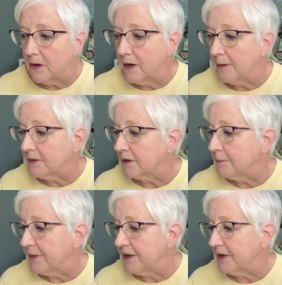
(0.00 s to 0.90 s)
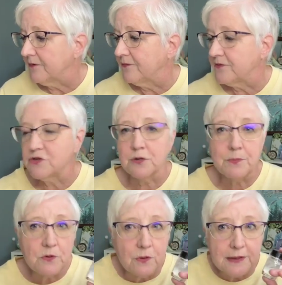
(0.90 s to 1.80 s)
A little bit of
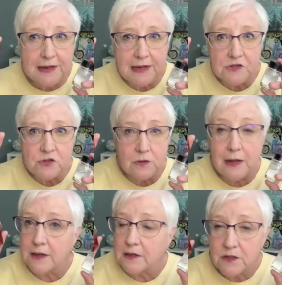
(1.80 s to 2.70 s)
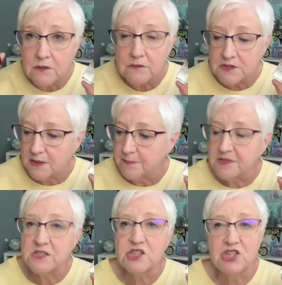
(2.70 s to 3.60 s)
Terpenoid Natural on a
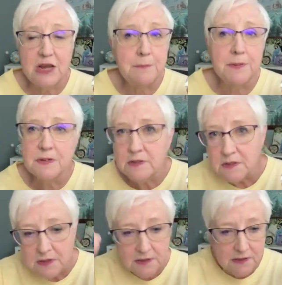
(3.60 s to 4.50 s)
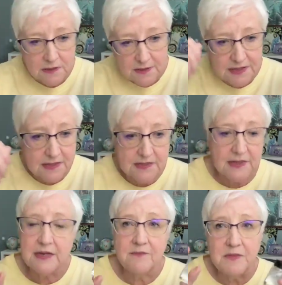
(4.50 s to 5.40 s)
Q-tip to shape
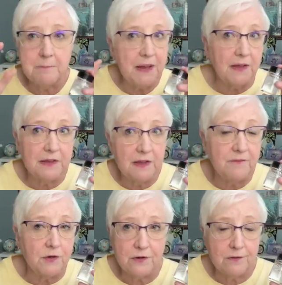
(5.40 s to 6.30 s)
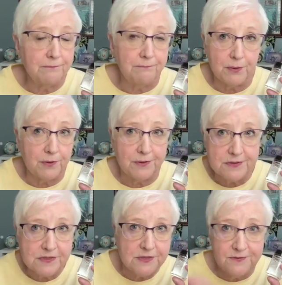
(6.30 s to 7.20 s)
things, like if the belly of your
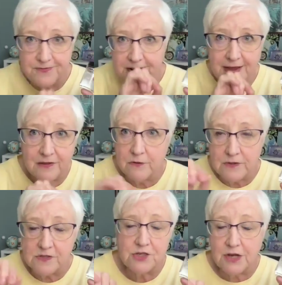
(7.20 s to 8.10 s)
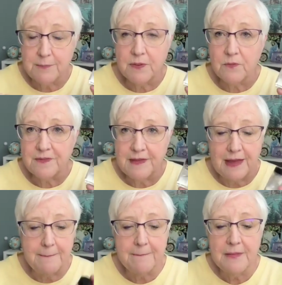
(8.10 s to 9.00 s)
bird is too fat, you can shape it with
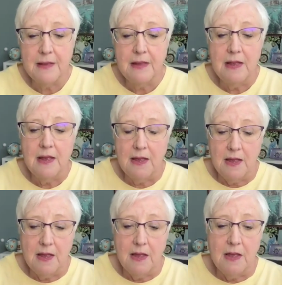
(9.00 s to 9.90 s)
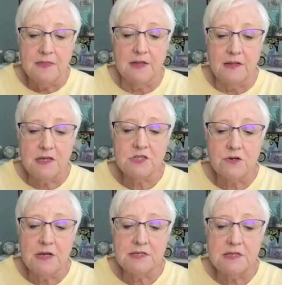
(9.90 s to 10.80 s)
that. The
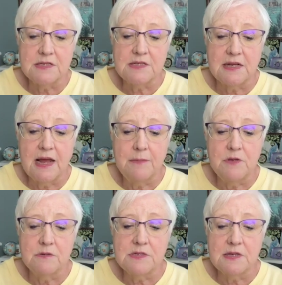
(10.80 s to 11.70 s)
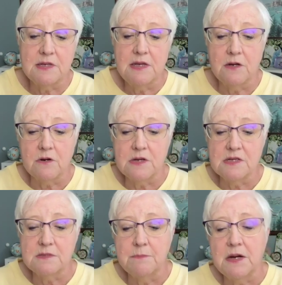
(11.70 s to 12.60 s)
luster essence that I'm using here
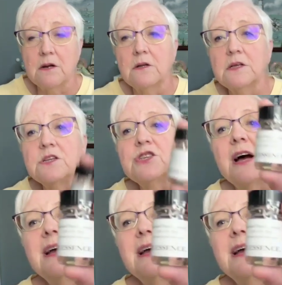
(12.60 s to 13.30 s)
is Maryland,